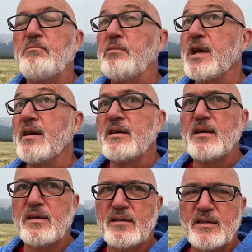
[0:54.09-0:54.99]

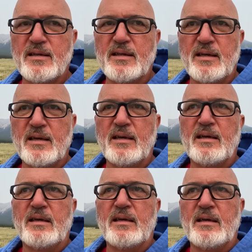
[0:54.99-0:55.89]

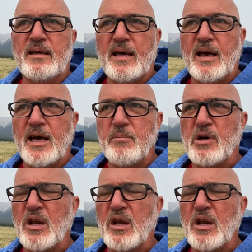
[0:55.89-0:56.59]
but